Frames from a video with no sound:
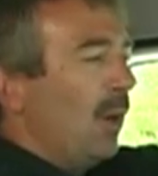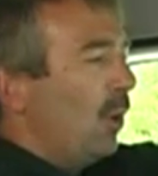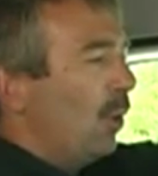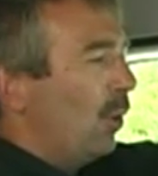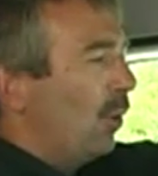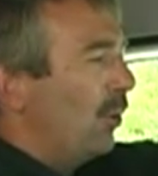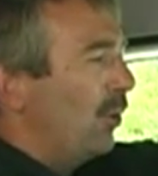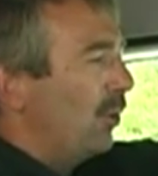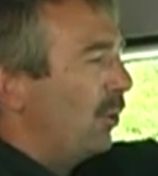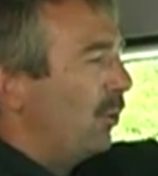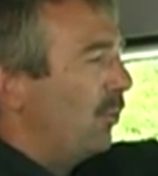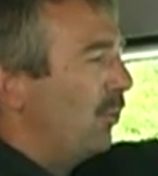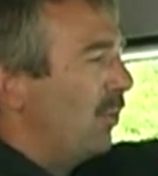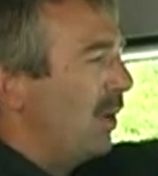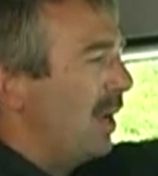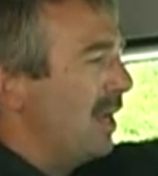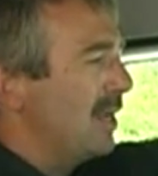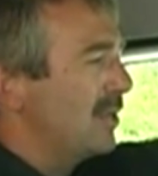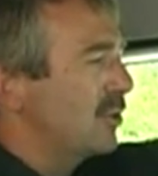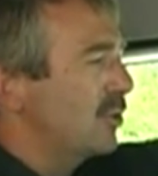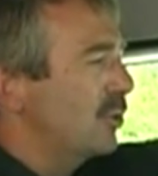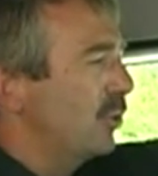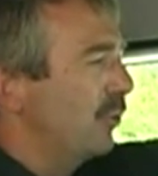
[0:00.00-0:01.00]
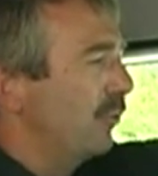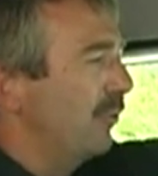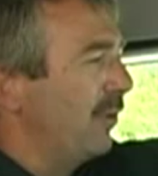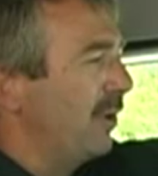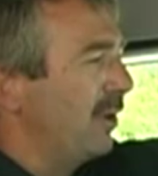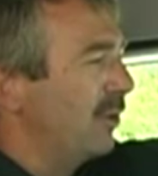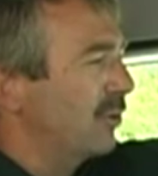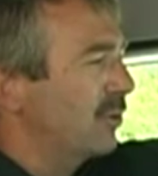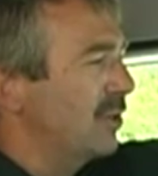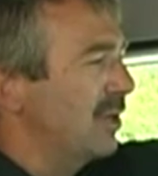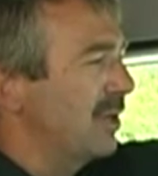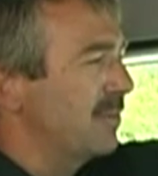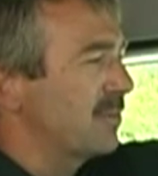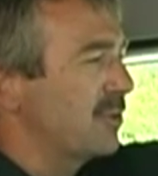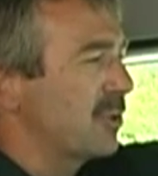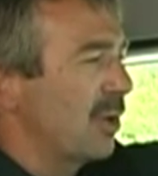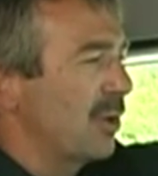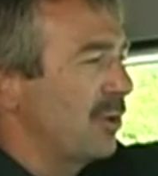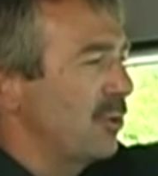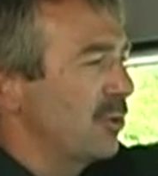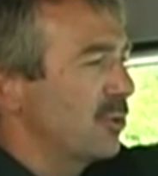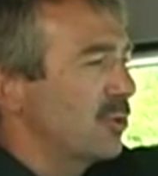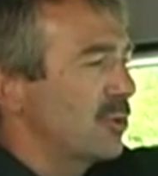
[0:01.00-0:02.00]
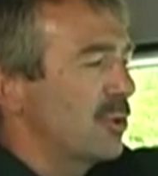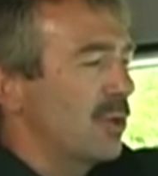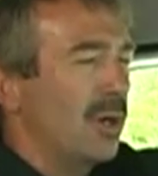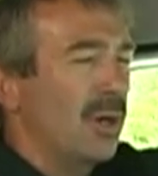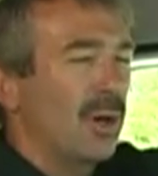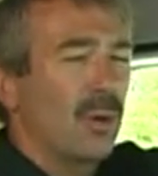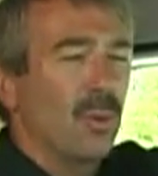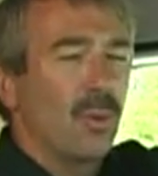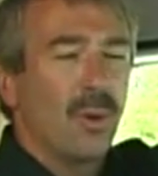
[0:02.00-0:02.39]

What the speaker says: Or you can rest your fingertips on your steering